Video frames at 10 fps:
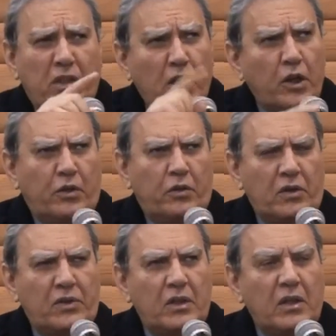just to
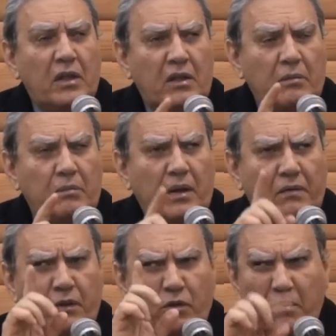warn the
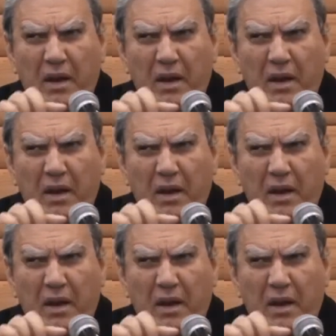girls.